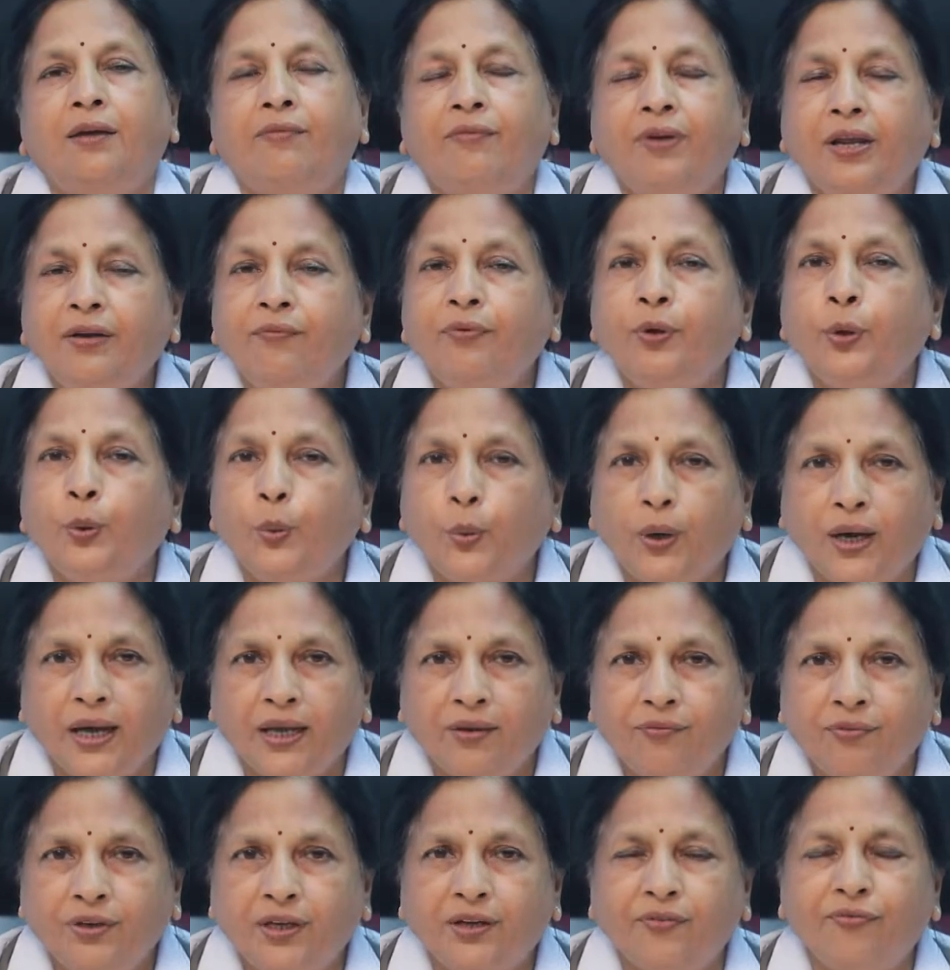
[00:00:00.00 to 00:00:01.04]
when we do
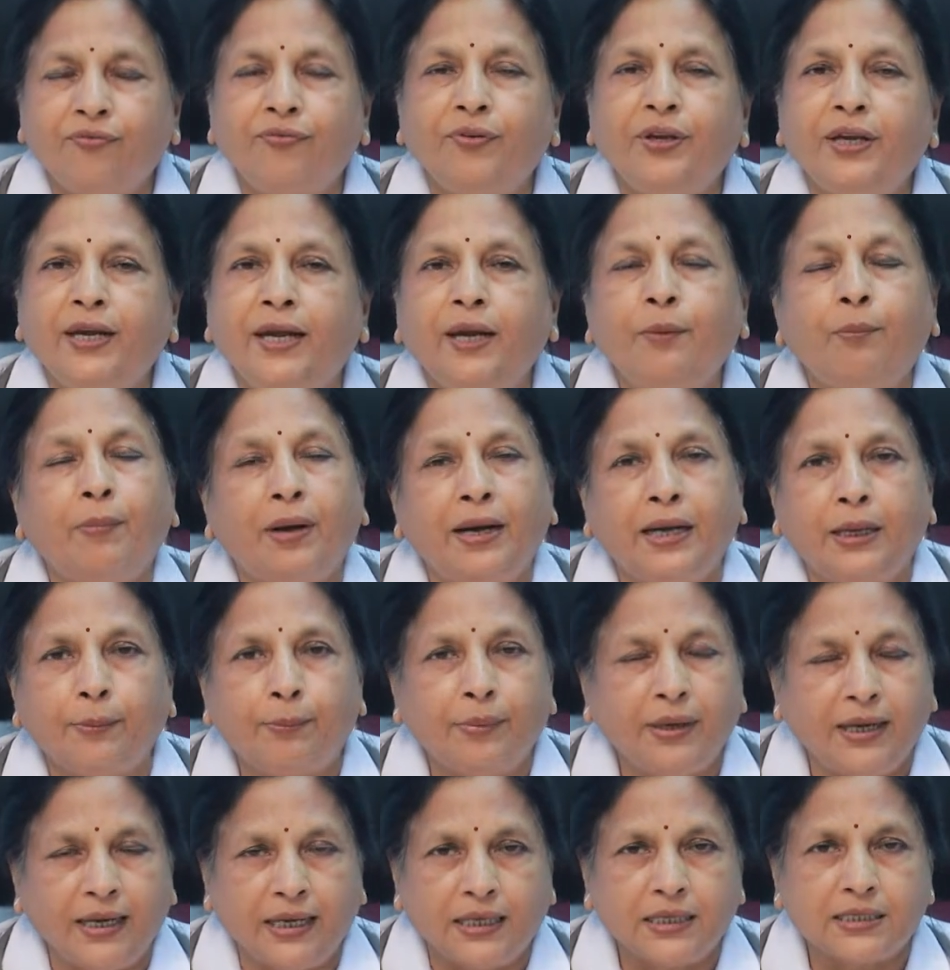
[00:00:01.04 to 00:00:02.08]
IVF, we need
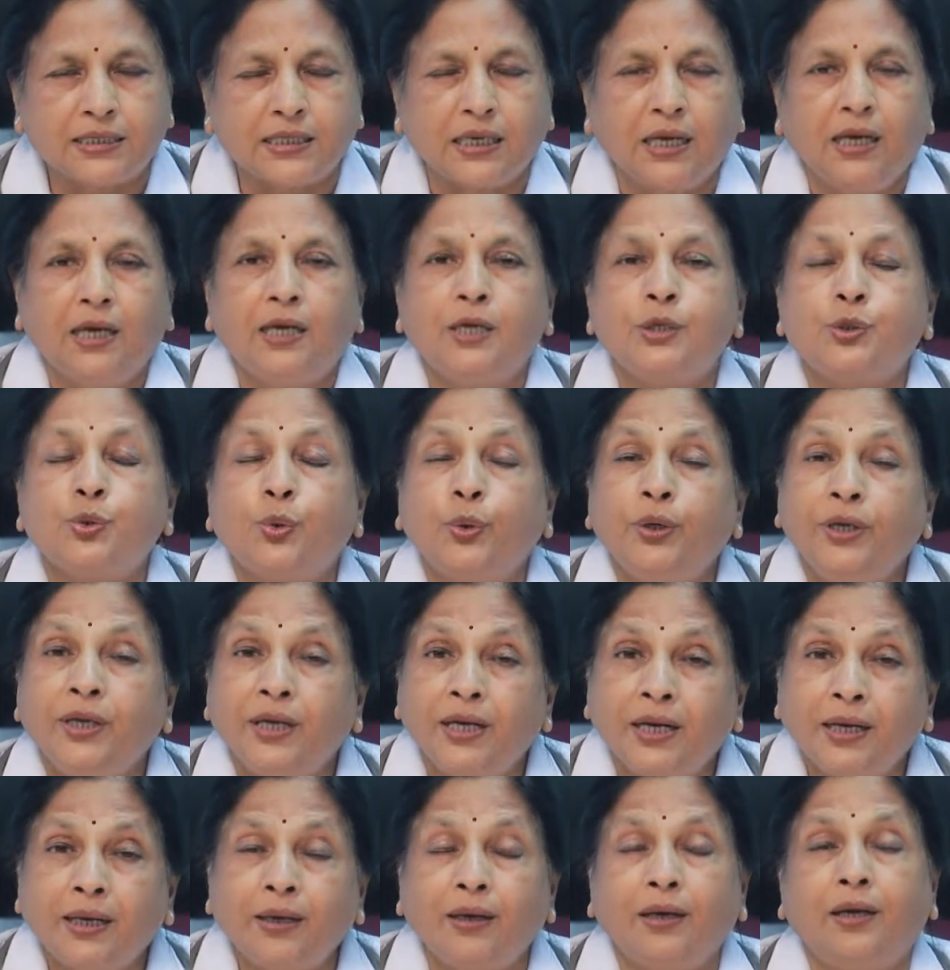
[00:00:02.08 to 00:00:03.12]
multiple eggs. So
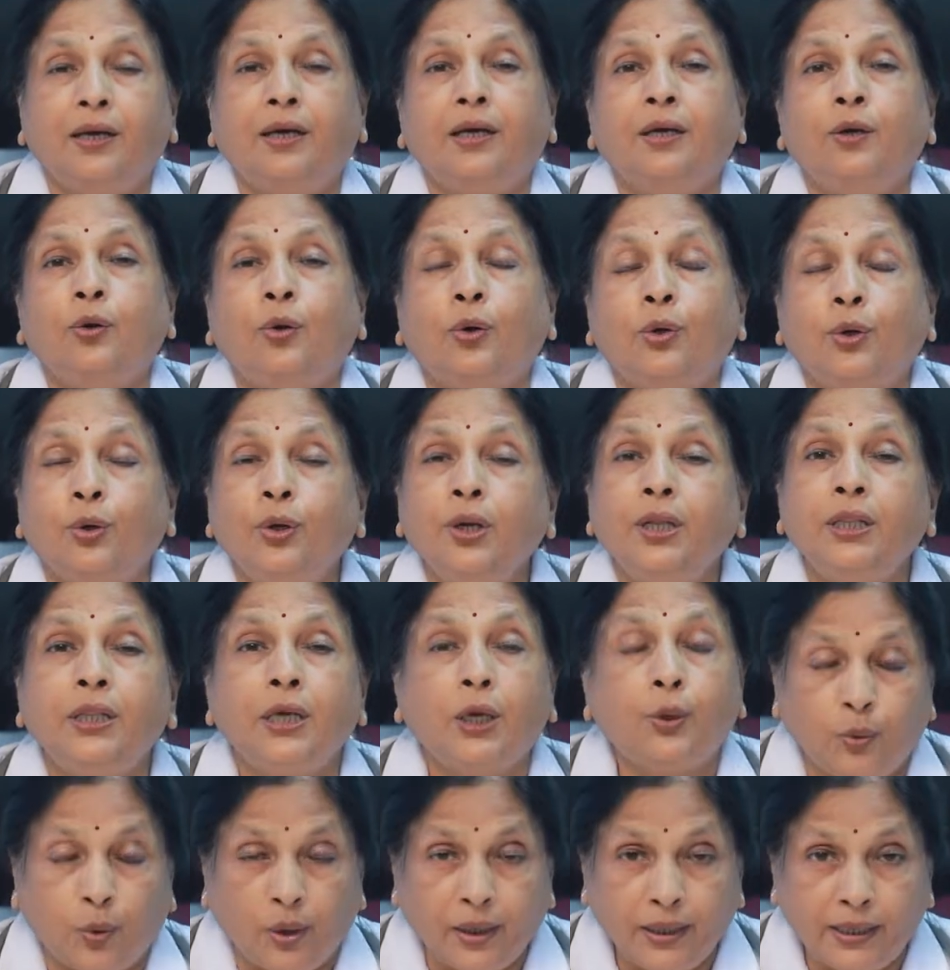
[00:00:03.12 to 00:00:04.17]
here, not only the
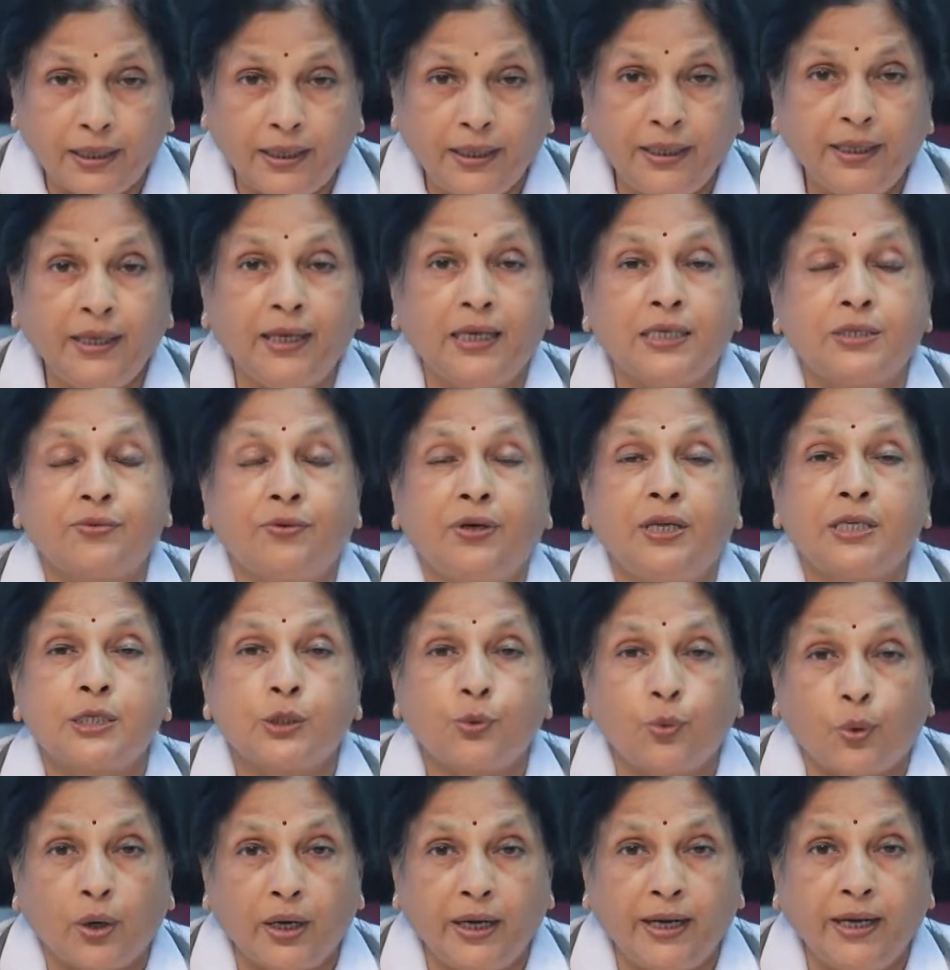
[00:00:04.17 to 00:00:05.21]
quantity as well as
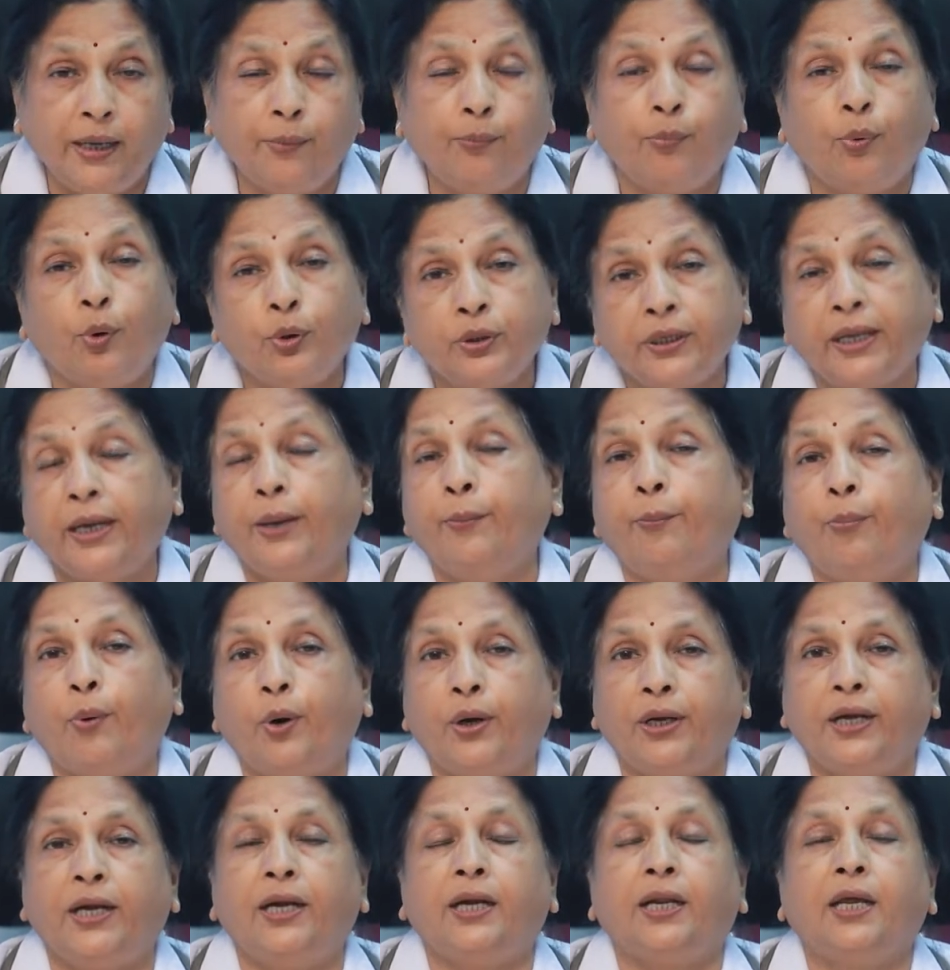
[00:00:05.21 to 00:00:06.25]
quality, both are
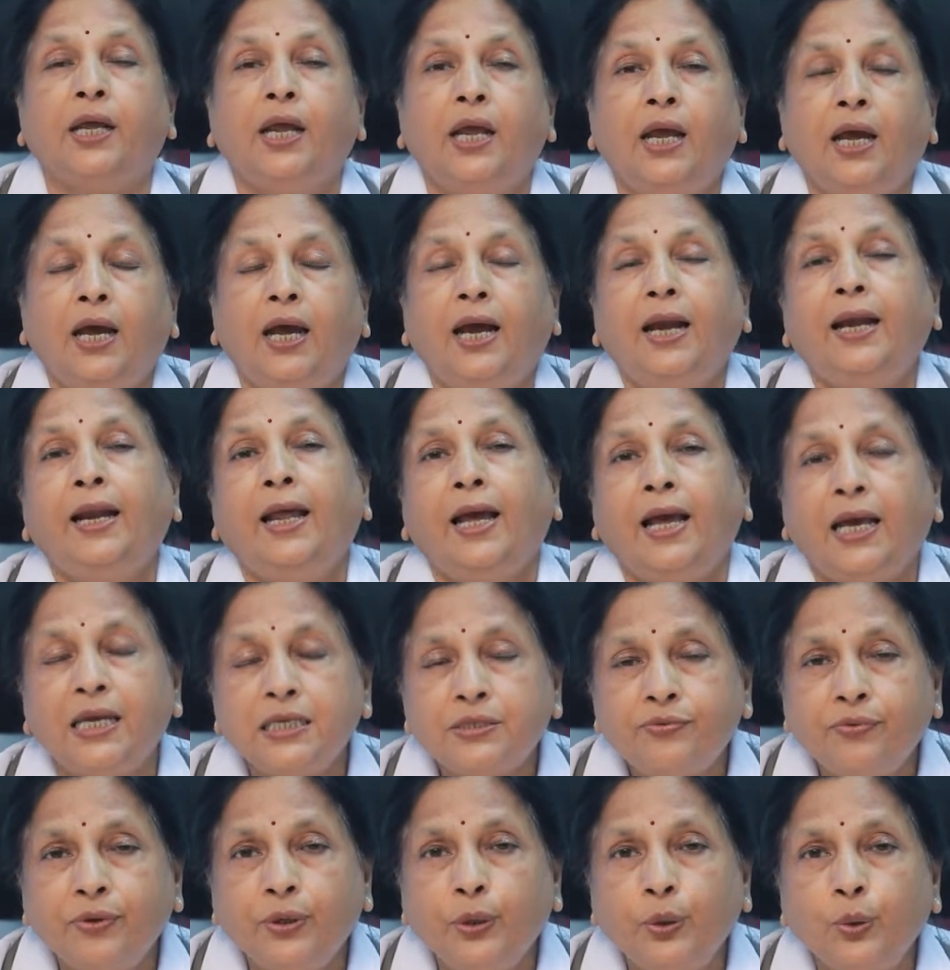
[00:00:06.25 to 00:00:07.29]
important. And
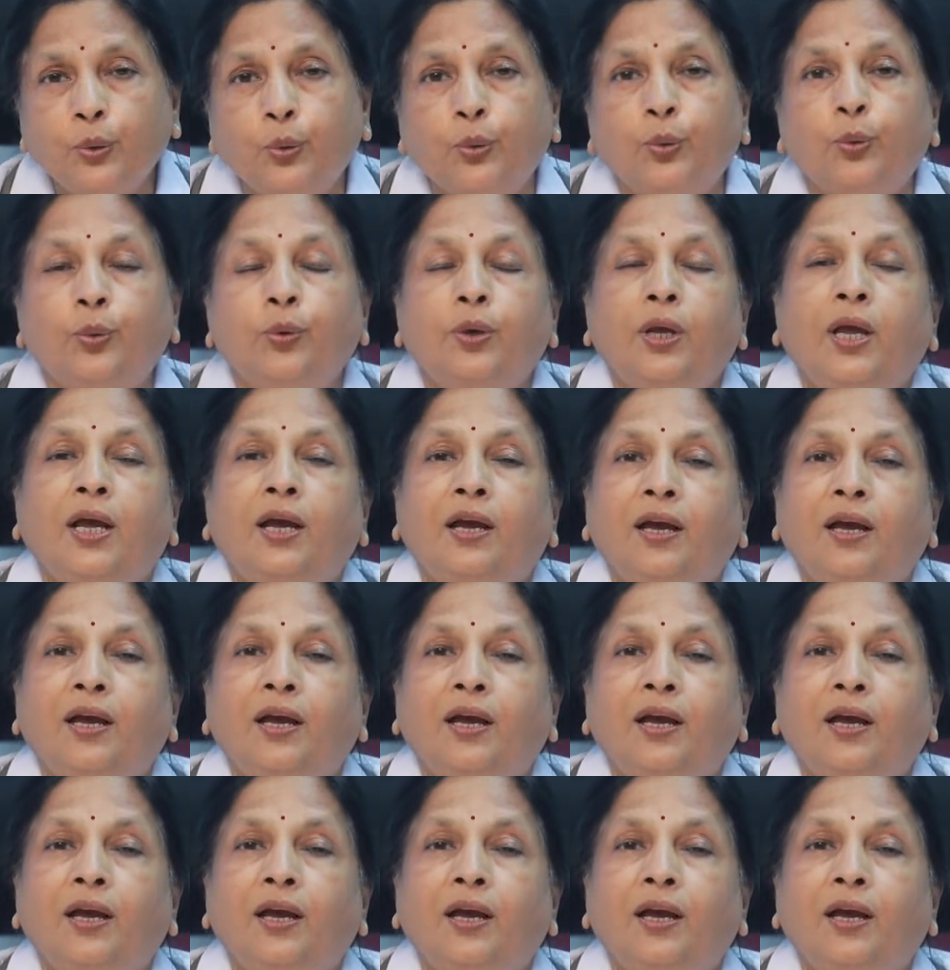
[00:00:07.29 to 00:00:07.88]
as we know,